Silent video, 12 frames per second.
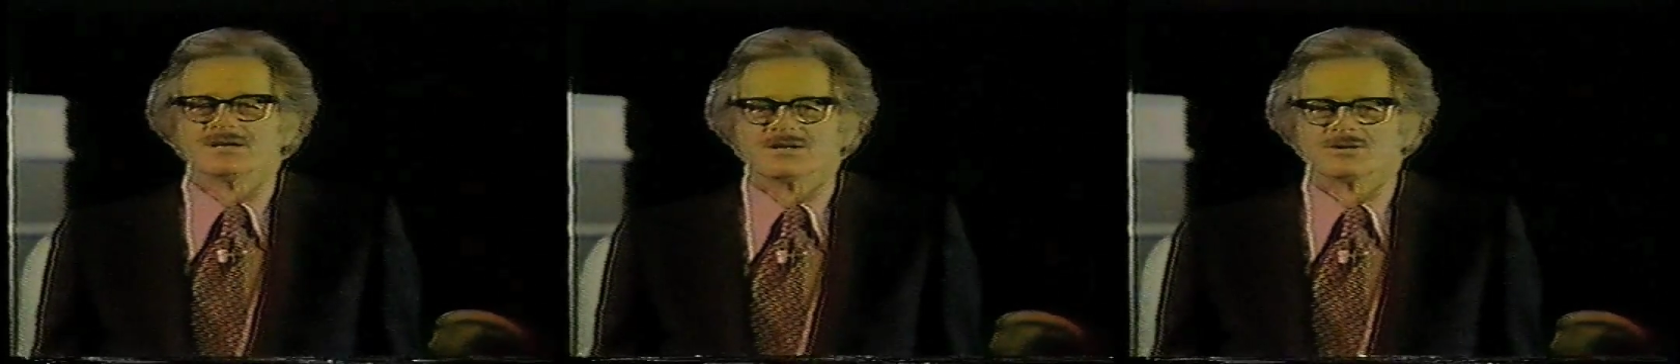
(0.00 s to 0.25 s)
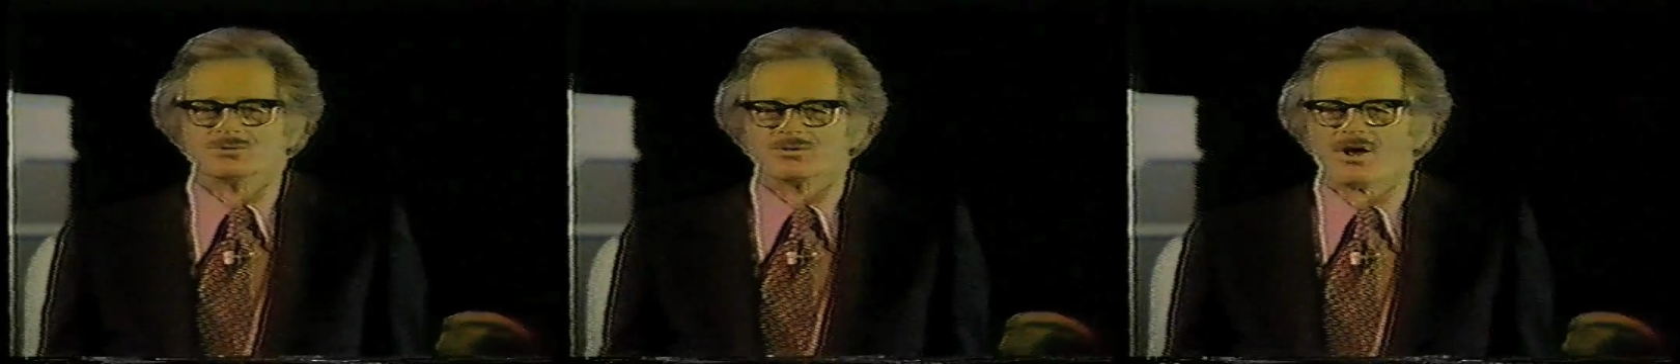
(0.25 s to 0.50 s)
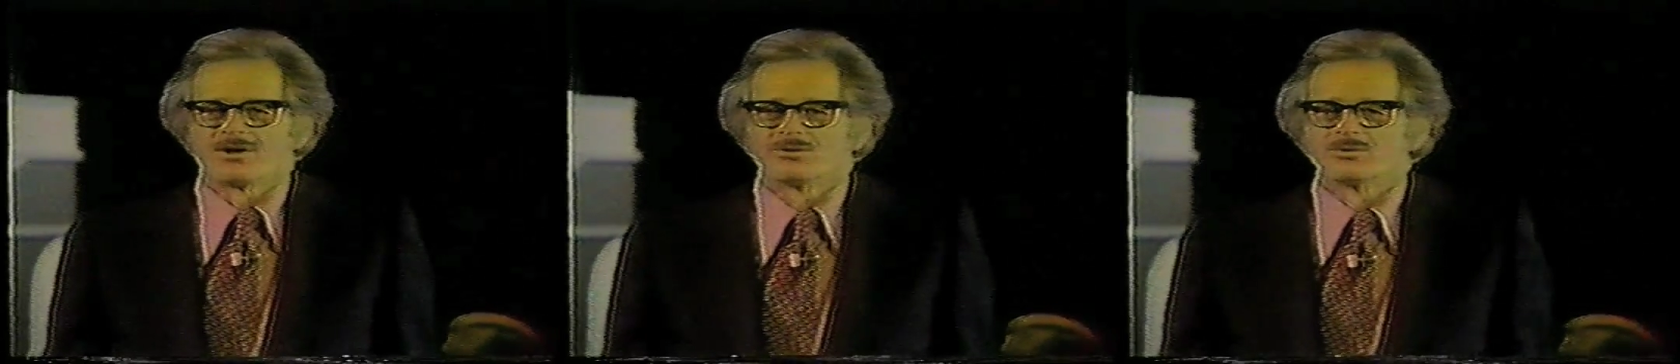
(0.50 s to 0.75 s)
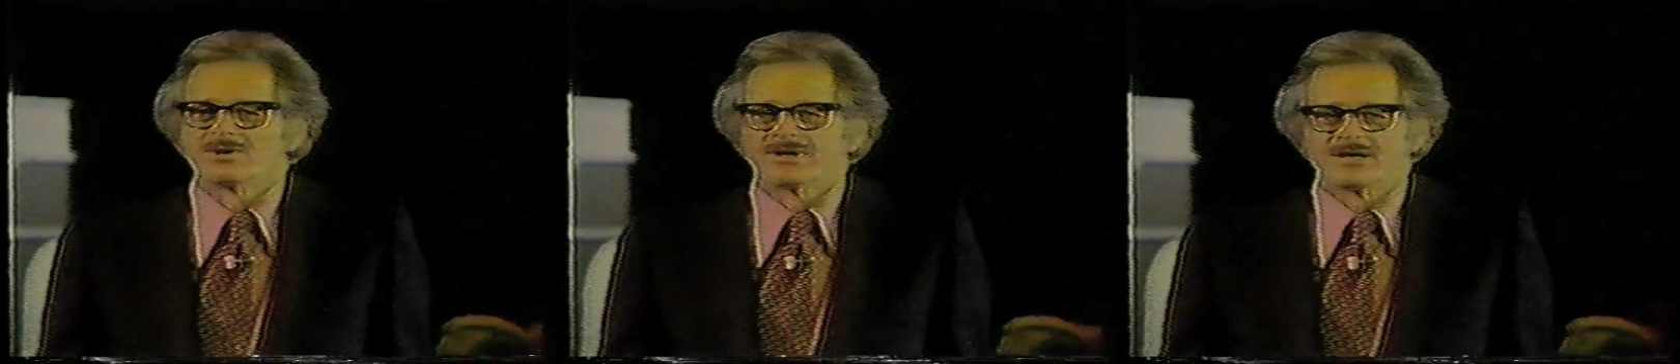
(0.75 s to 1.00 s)
who not
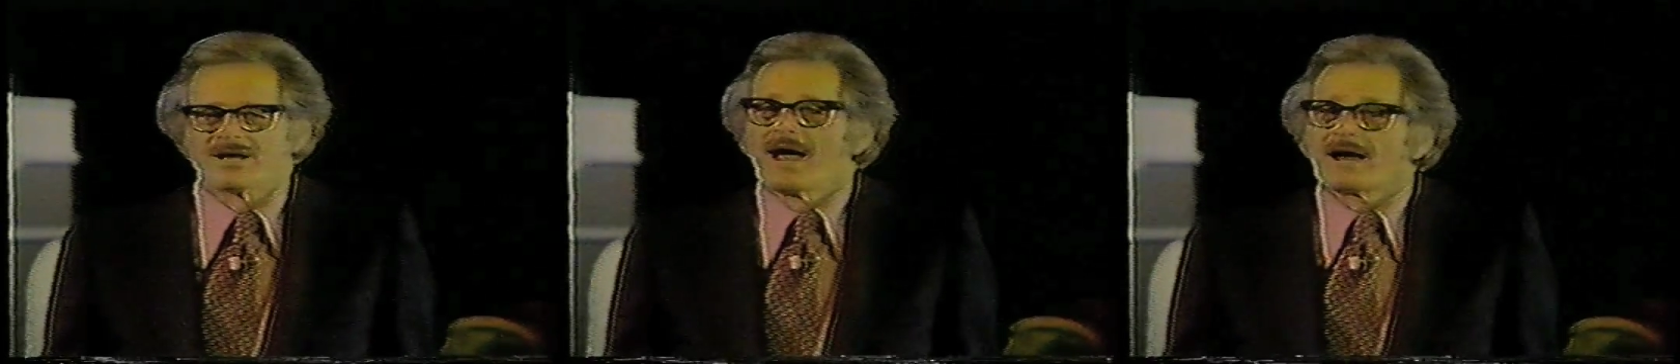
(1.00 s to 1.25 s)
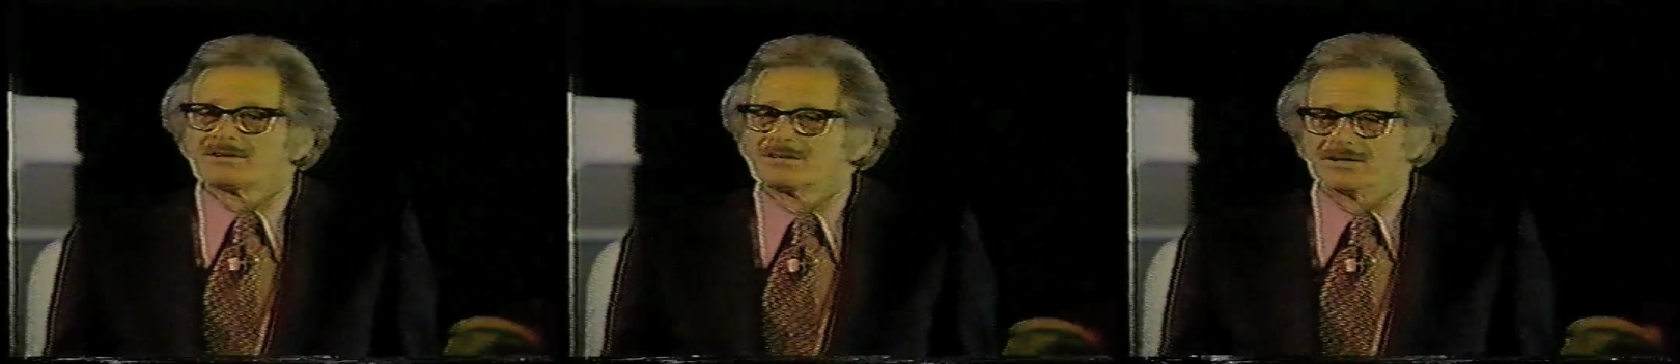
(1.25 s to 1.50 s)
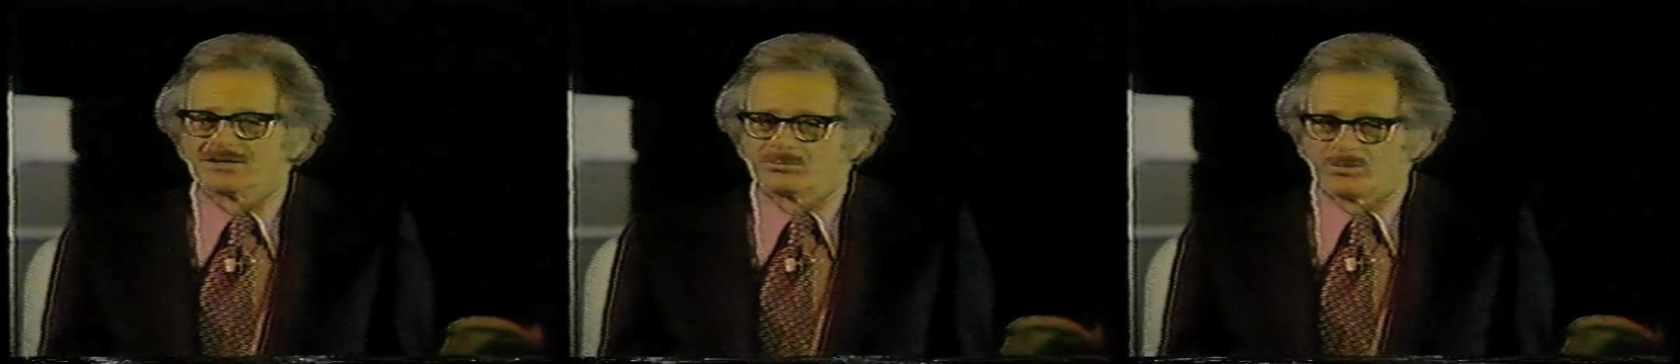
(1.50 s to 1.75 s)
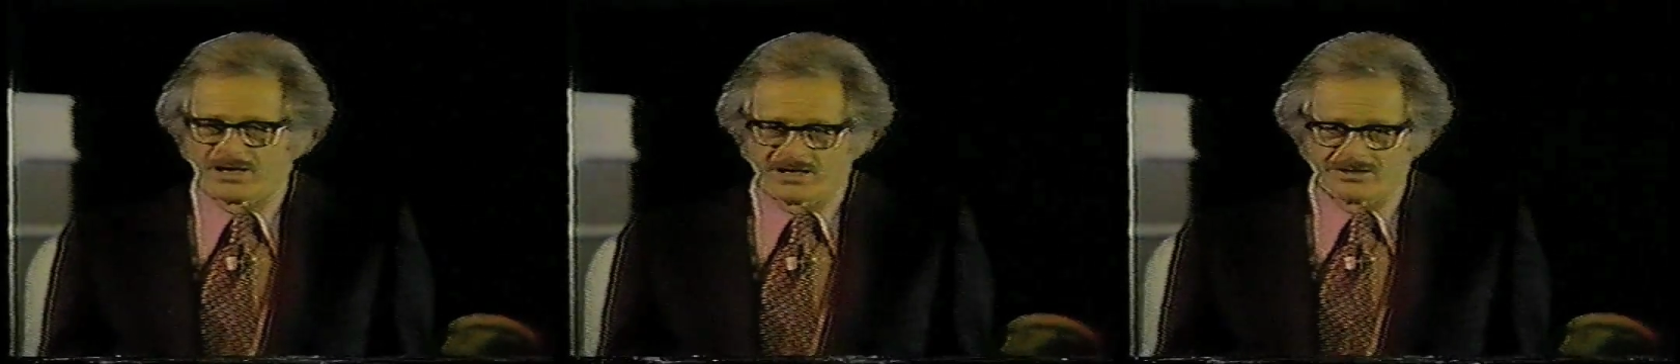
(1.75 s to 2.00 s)
only acted in
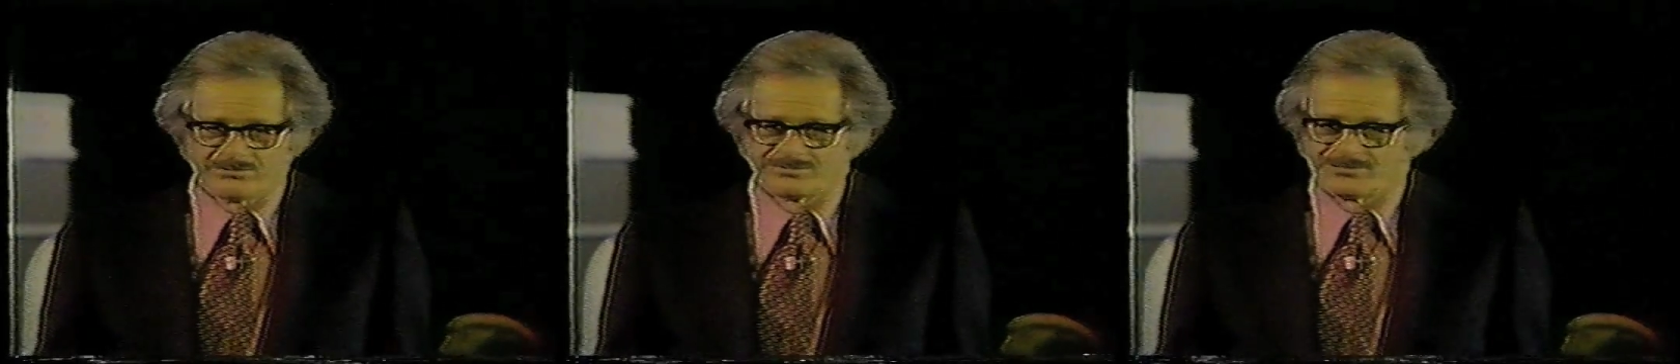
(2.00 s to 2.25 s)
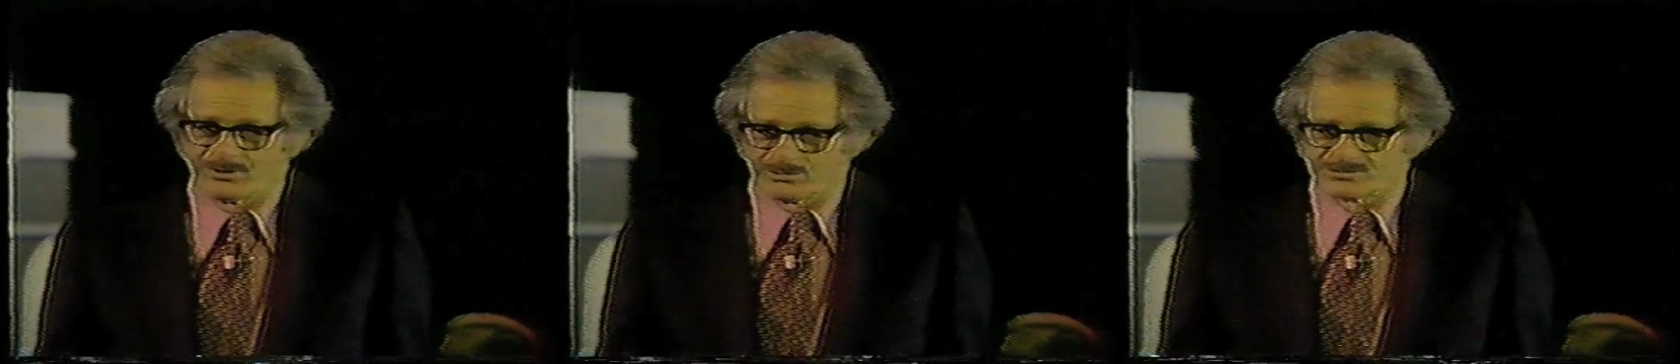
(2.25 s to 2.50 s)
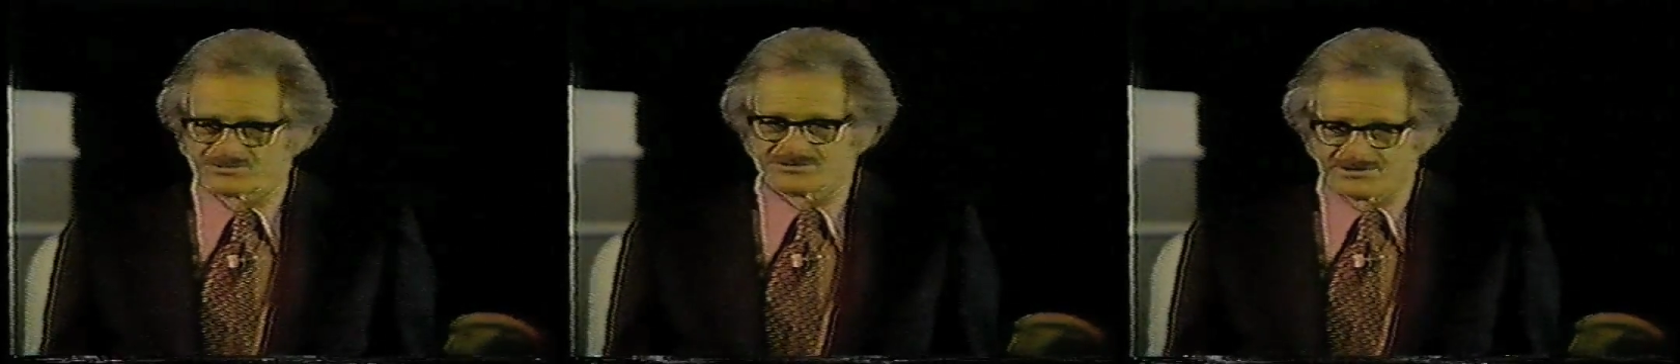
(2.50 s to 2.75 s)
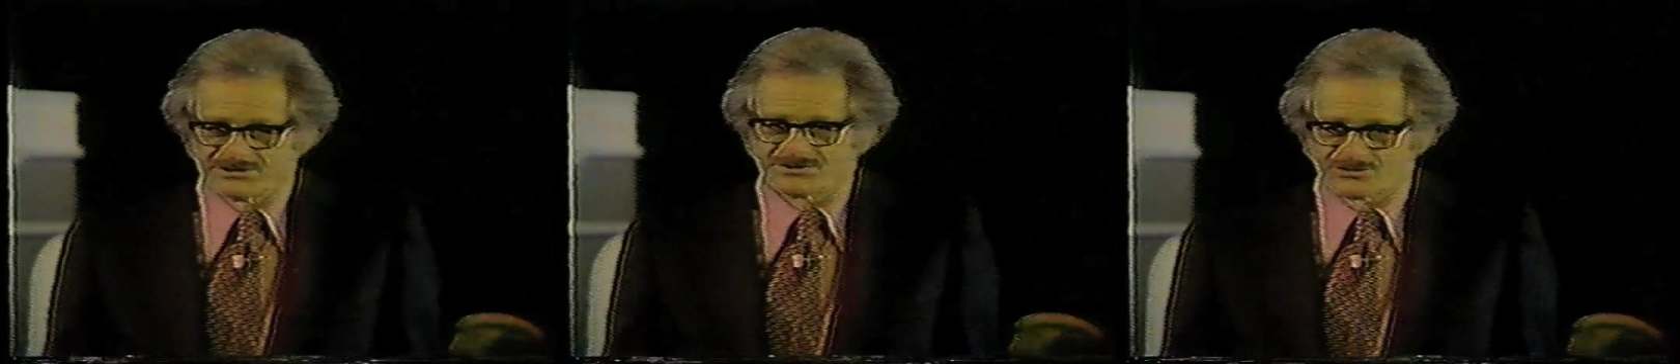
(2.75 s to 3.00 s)
many of those
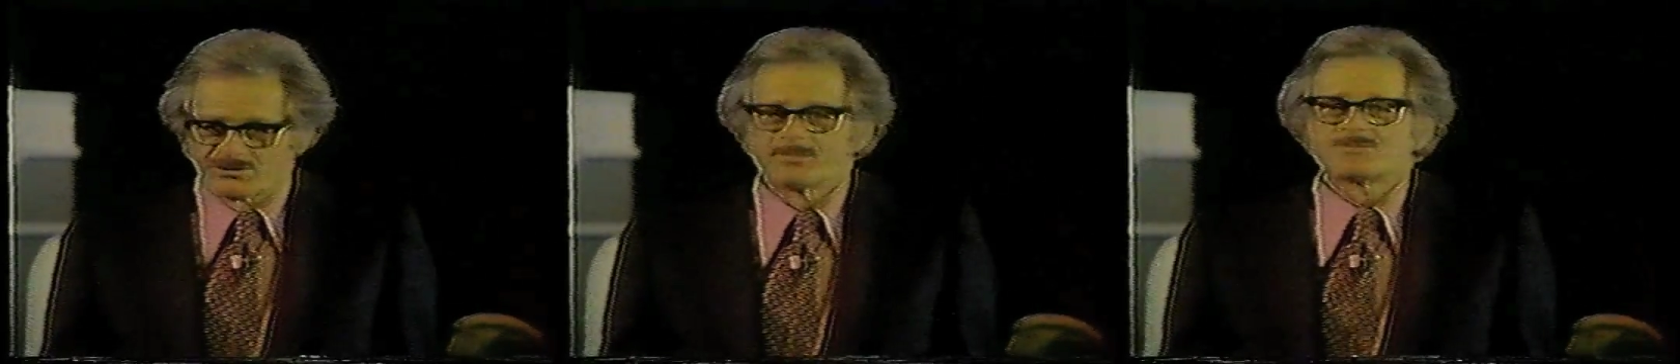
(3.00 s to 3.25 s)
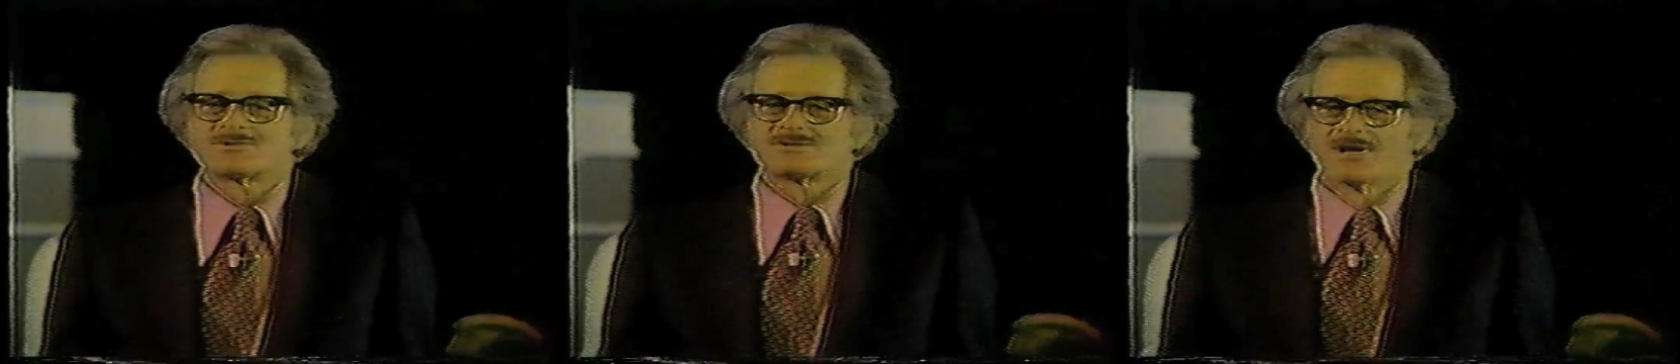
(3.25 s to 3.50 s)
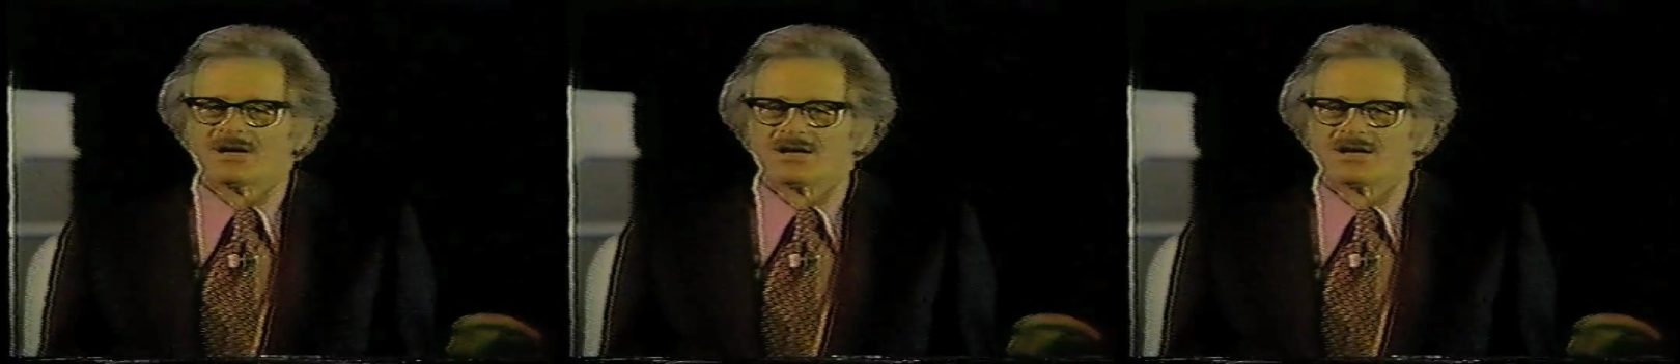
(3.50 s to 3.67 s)
uh, scripts,